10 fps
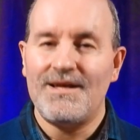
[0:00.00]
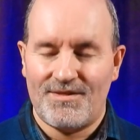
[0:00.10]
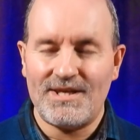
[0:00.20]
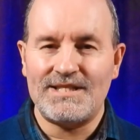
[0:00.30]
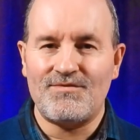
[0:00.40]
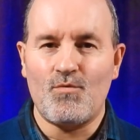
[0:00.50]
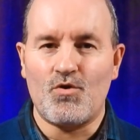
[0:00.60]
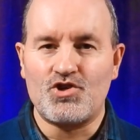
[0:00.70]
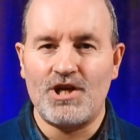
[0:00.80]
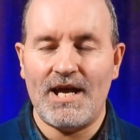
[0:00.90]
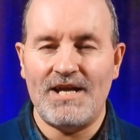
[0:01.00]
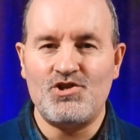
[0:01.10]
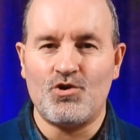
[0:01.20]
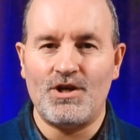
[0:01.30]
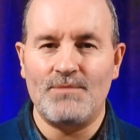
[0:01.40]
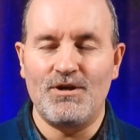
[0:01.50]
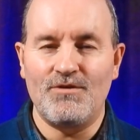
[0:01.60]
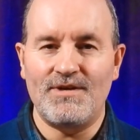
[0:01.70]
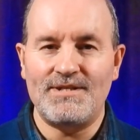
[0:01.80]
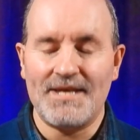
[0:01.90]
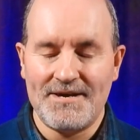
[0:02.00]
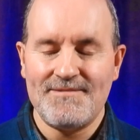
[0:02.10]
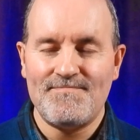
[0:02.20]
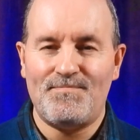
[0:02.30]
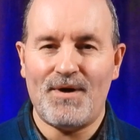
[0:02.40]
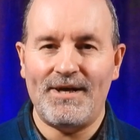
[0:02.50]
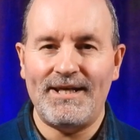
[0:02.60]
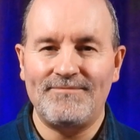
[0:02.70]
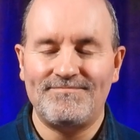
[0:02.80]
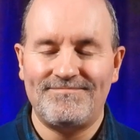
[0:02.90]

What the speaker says: Thanks for watching, enjoy your movies, bye!